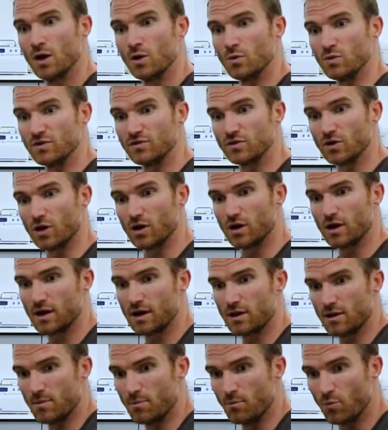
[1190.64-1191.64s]
We've got
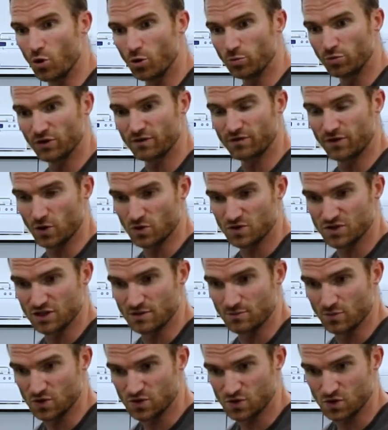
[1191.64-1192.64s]
more blood flow to the
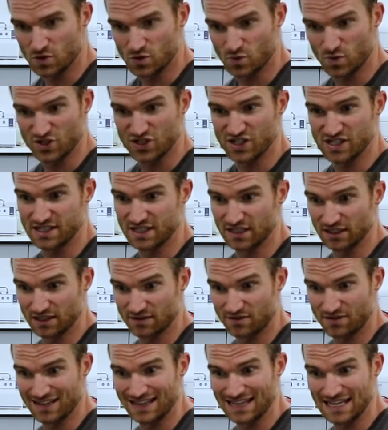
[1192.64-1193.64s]
muscles, which is
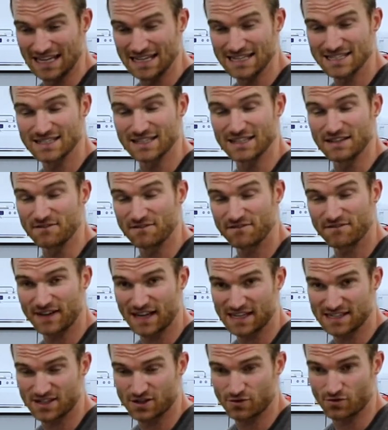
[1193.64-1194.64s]
delivering the insulin
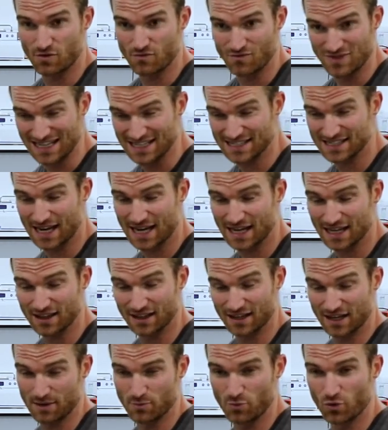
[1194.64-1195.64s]
faster and
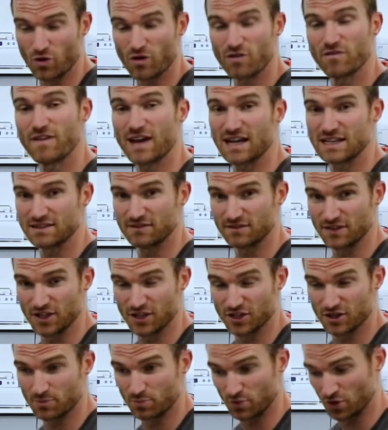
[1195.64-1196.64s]
recycling it more effectively
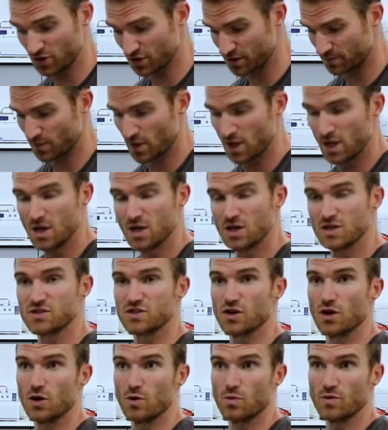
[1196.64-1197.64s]
at the blood.
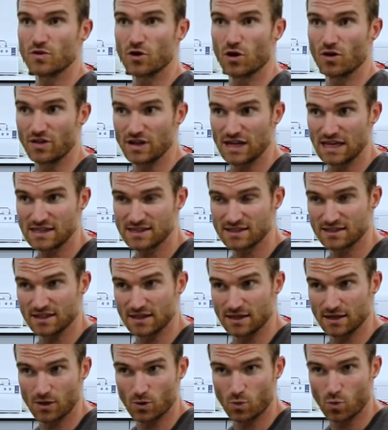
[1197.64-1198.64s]
So we've got the
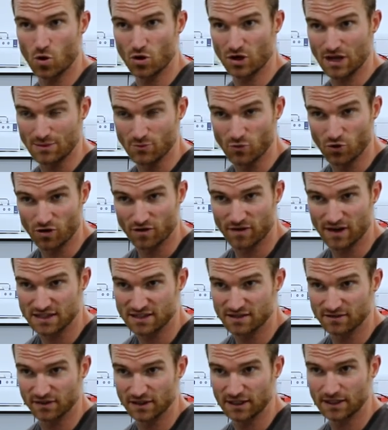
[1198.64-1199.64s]
insulin working more
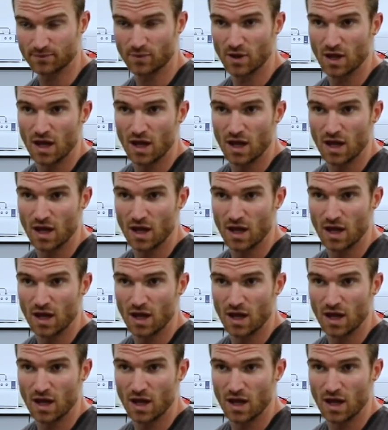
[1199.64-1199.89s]
effectively.